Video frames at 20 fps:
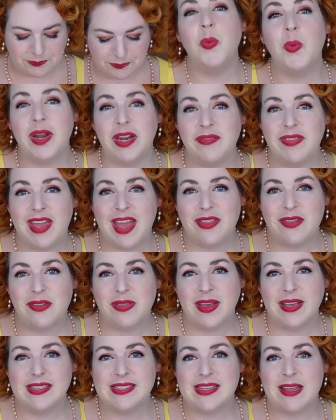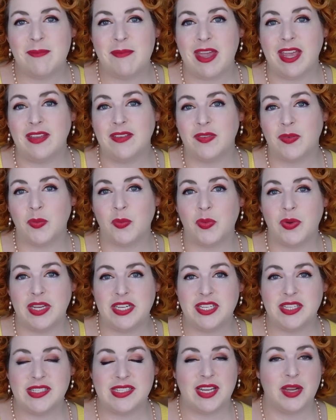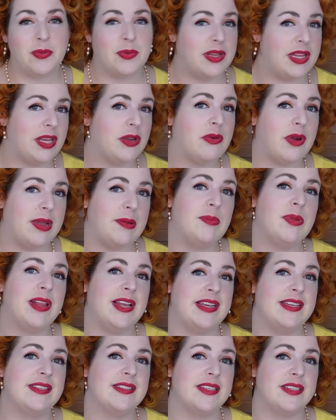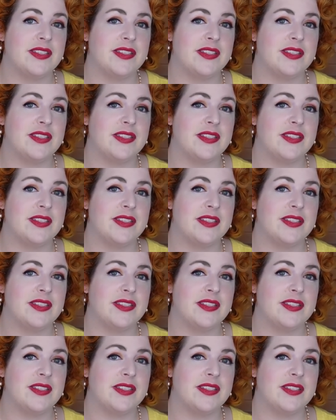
one of the other things that makes Regency a really great place